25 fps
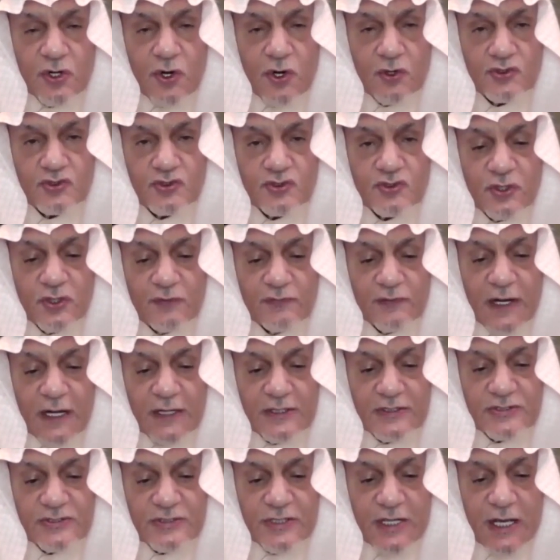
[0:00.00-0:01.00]
close to
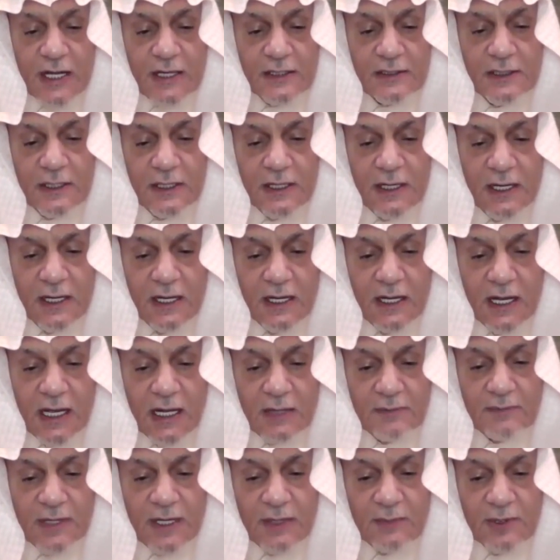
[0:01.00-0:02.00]
Afghanistan
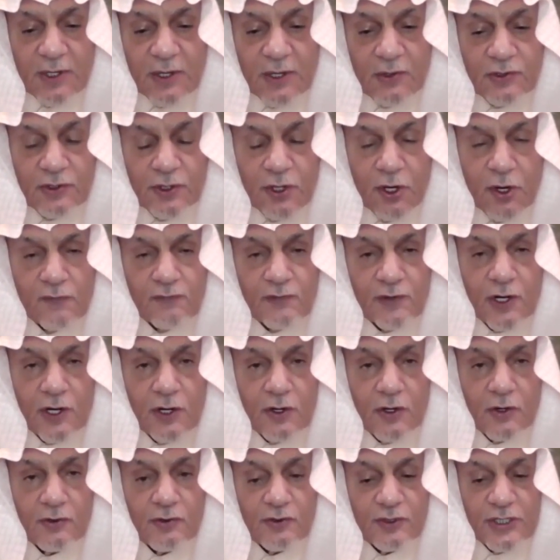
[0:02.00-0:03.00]
and maybe on the
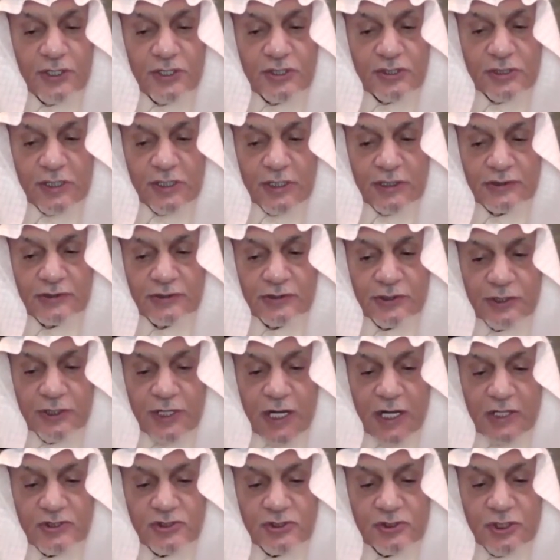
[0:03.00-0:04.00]
overall regional
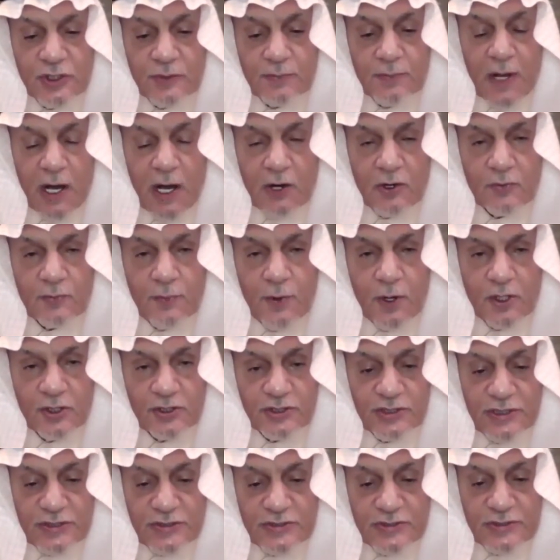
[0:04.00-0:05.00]
international power
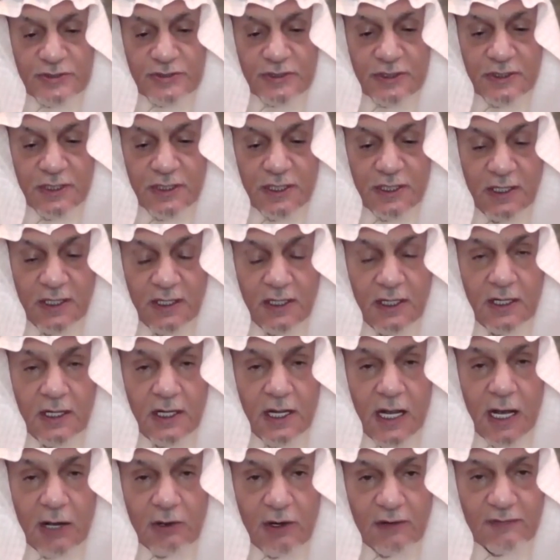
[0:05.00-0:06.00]
politics.
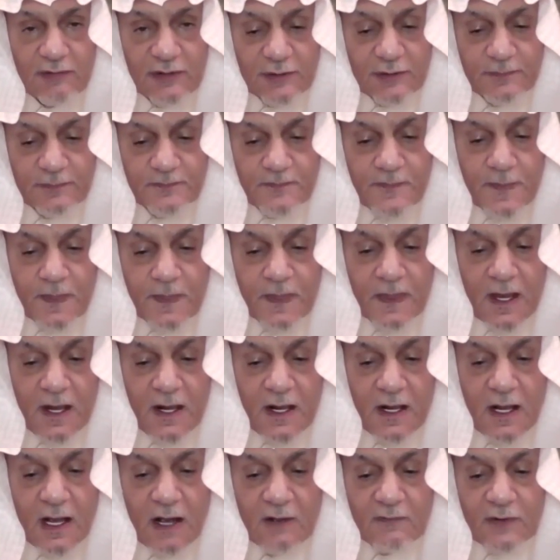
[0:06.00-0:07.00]
However,
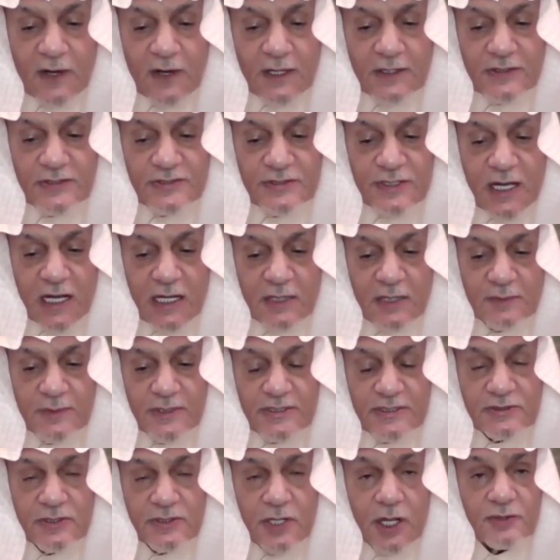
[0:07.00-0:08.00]
Afghanistan
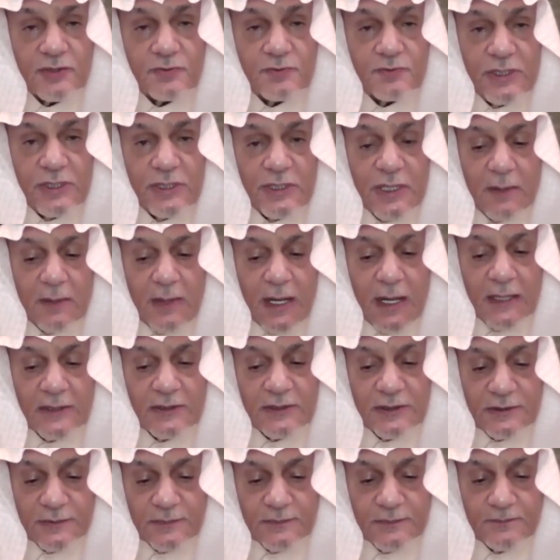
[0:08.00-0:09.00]
must not be
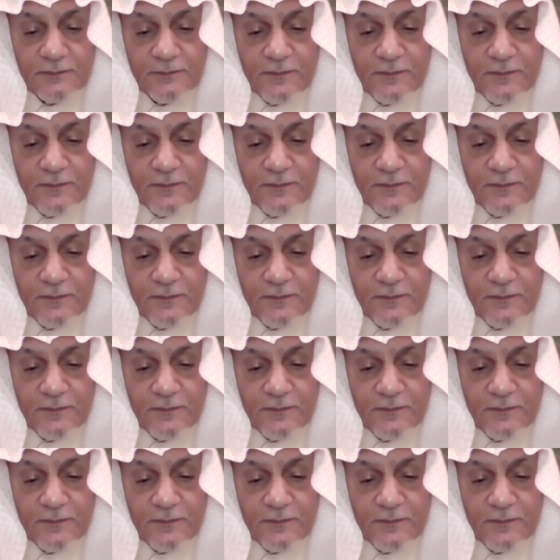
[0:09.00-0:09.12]
abandoned